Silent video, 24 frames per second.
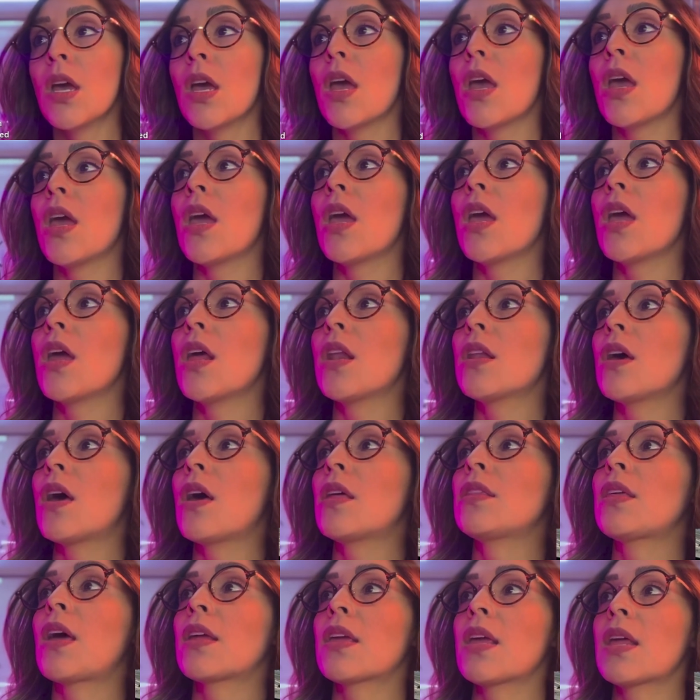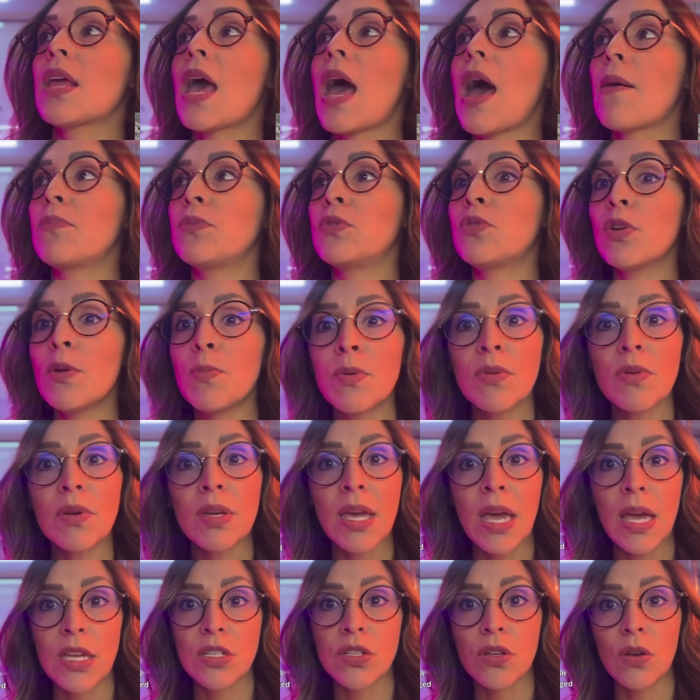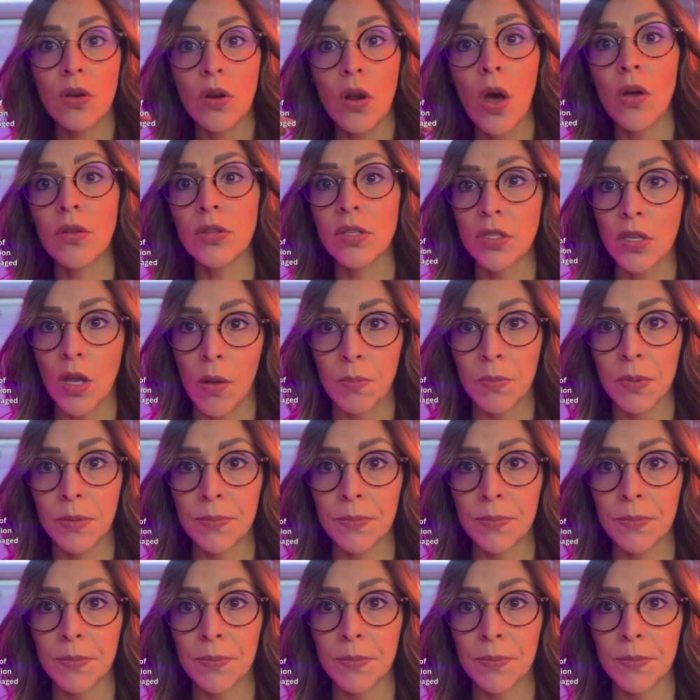and that can have drip irrigation on the top.